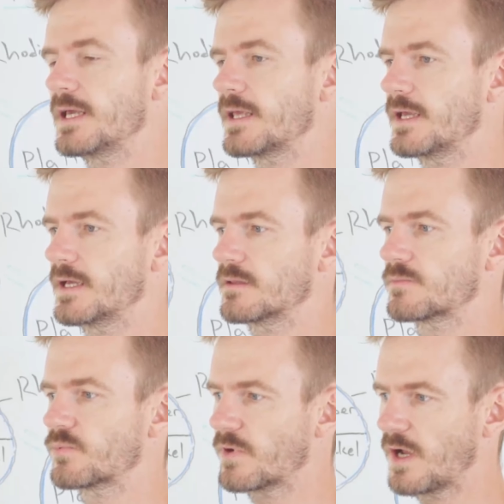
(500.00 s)

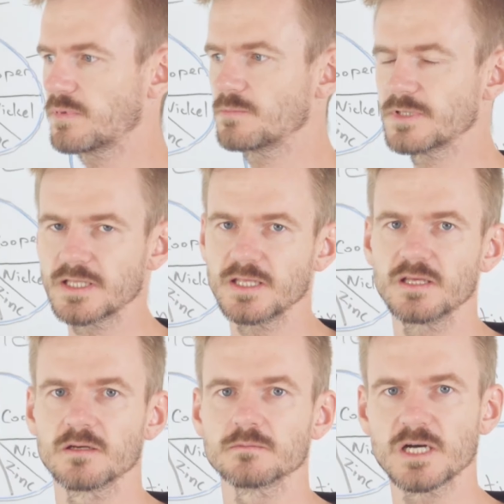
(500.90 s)
and probably
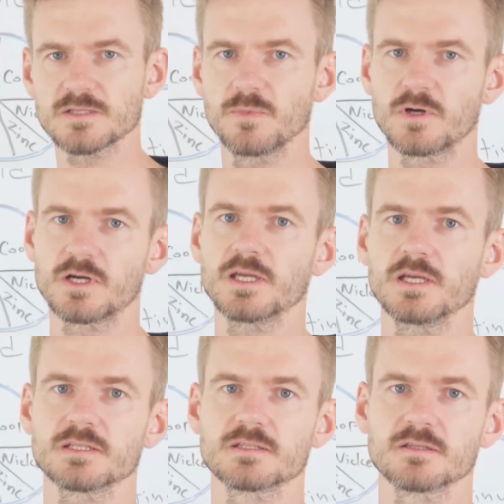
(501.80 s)
mass
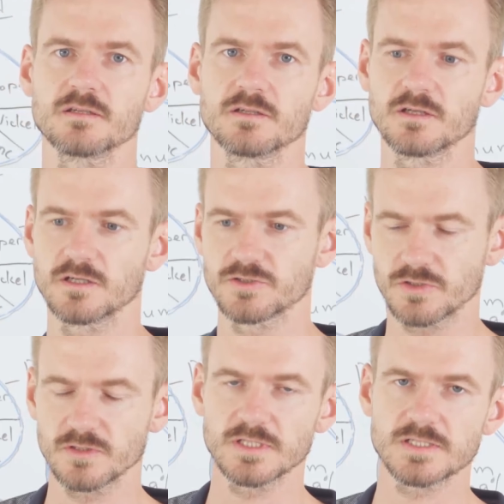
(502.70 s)
market
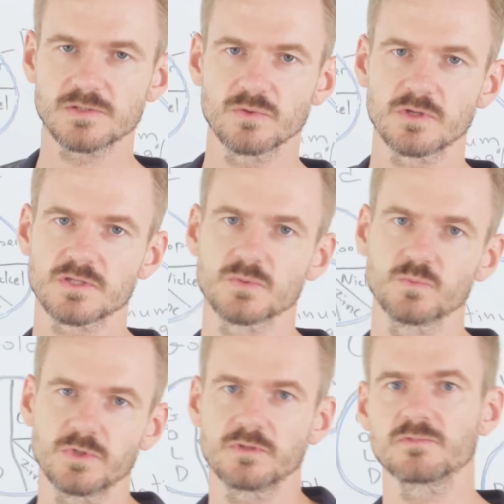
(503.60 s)
jewelry stores
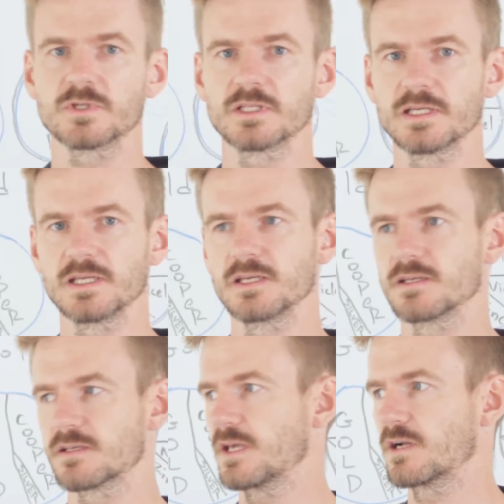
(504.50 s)
wouldn't
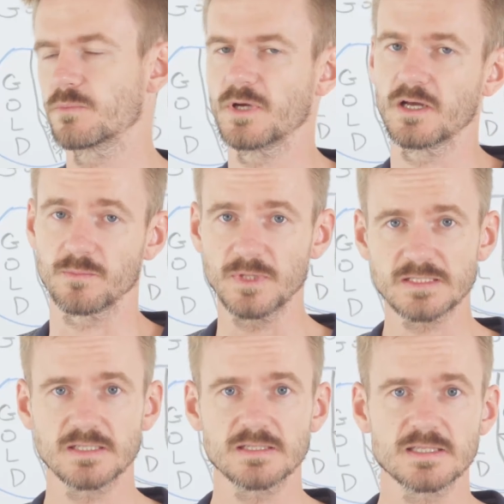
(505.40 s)
really care about
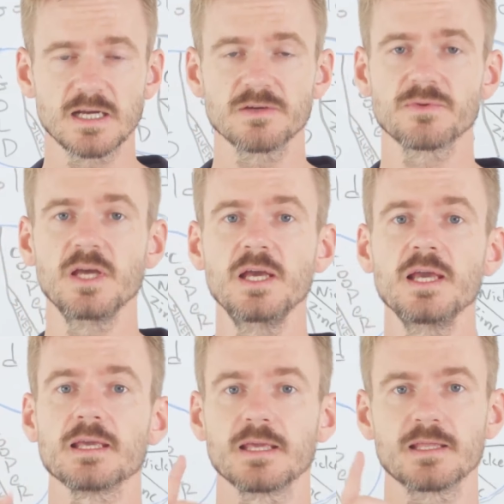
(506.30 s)
mixing stuff.
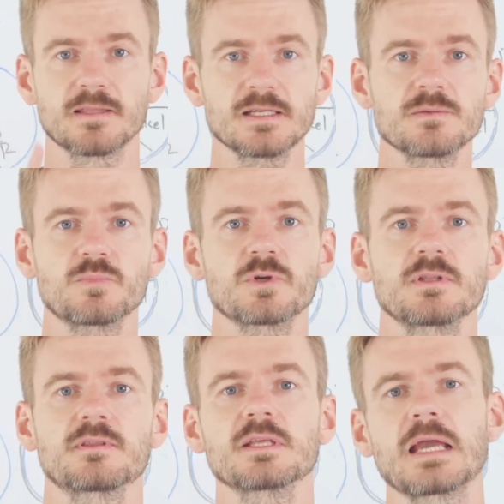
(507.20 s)
And that's an
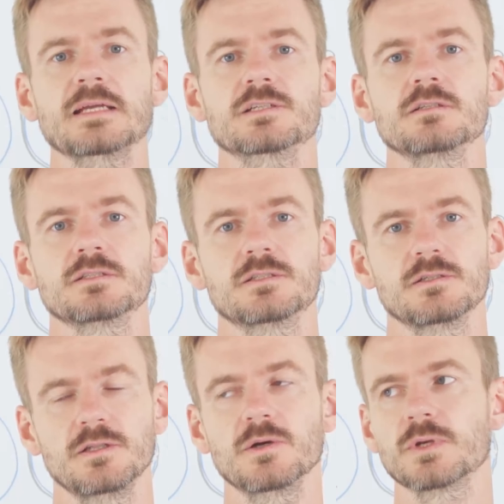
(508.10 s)
important thing actually to
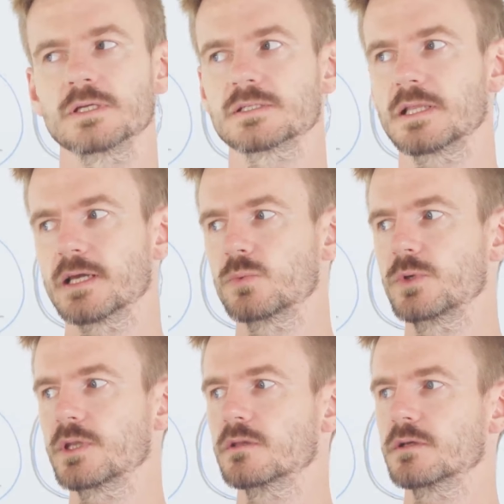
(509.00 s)
notice. Like
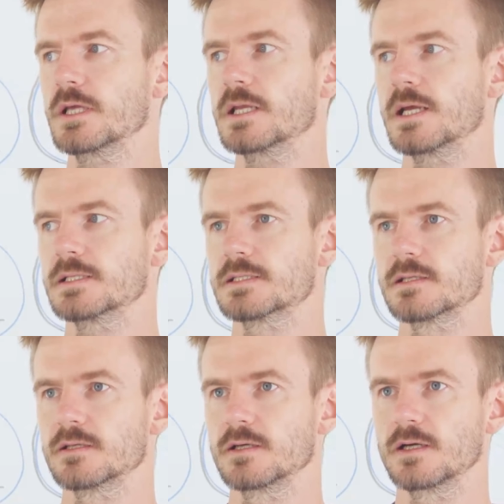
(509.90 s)
when you're looking
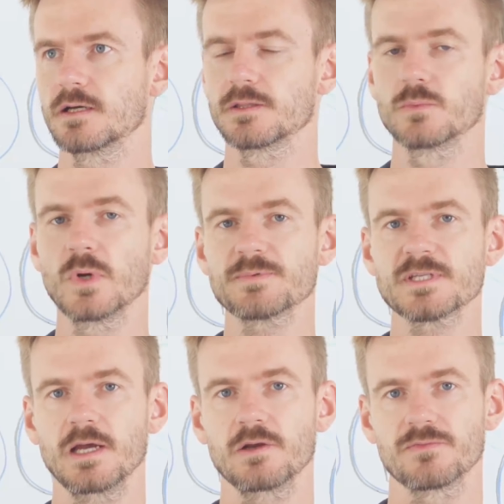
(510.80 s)
at the
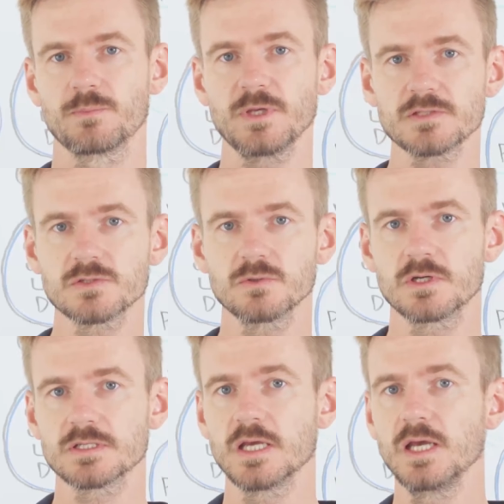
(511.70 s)
website of the big
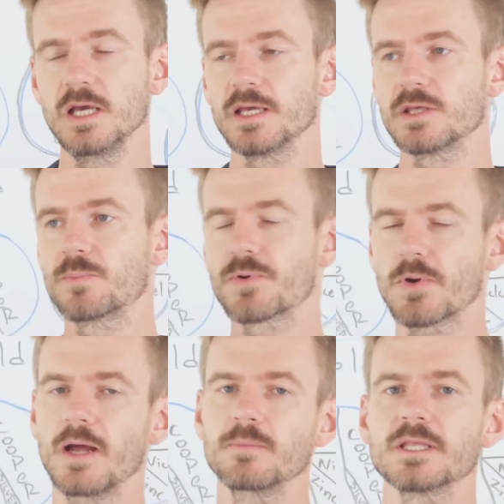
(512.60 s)
stores, you're
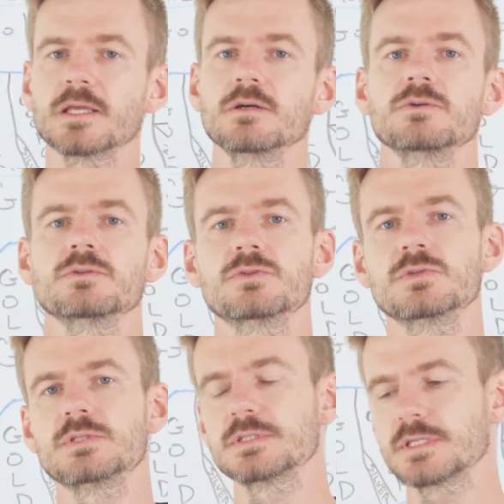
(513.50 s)
probably going to
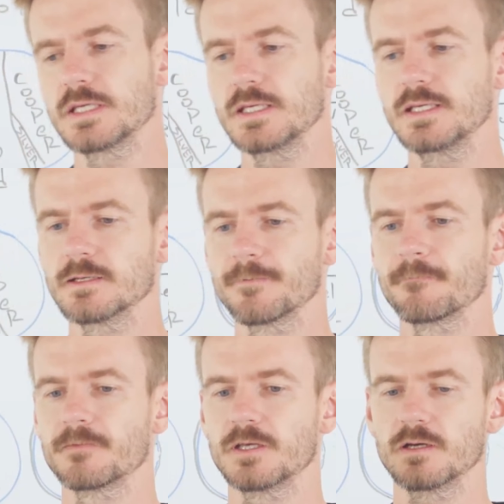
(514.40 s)
see
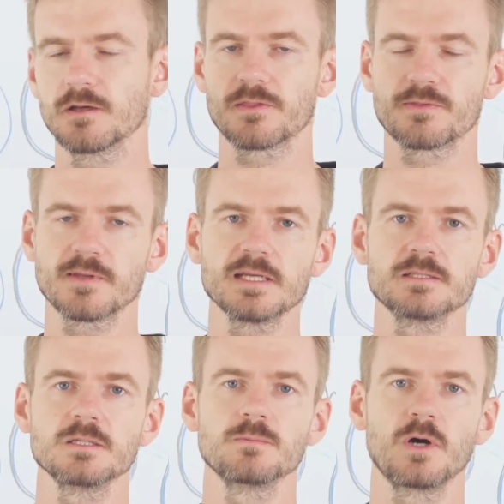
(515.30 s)
the
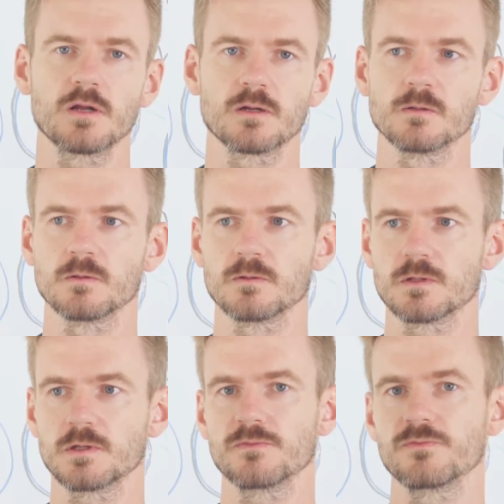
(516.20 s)
3D model,
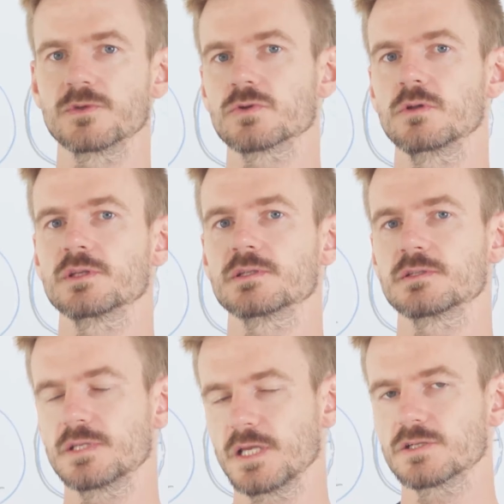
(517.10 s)
the
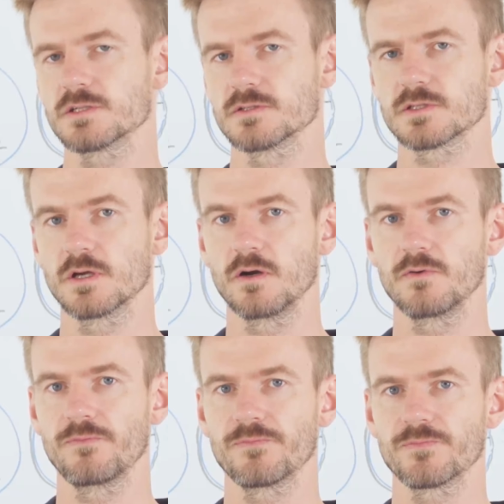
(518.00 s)
visualizations
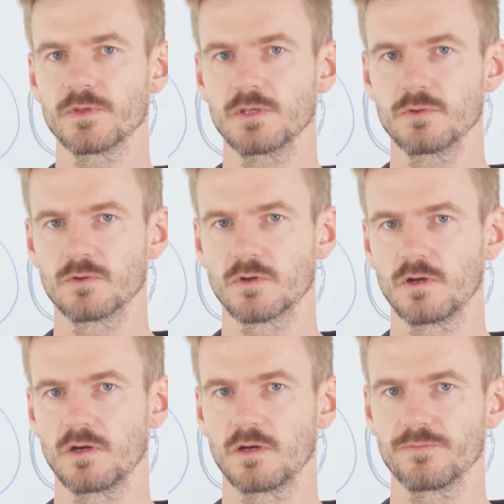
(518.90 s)
of
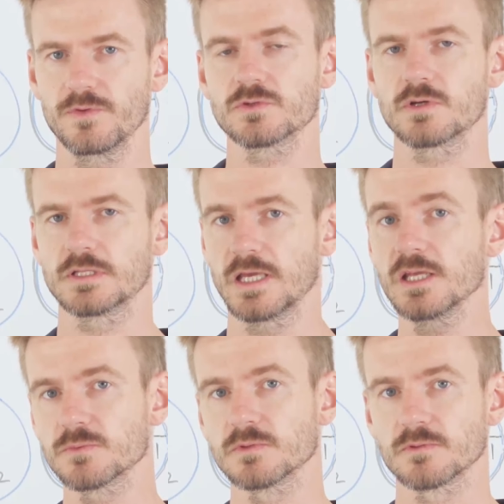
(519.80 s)
your future
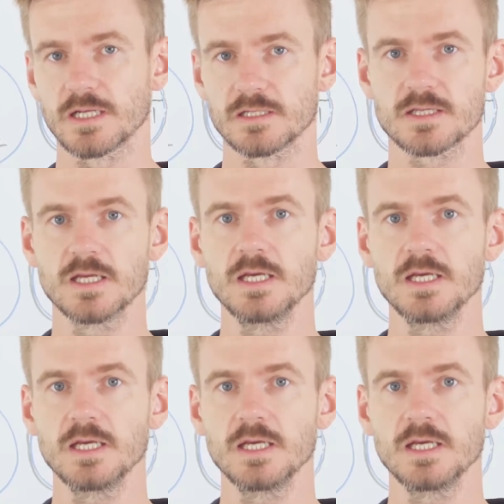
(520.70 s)
engagement rings.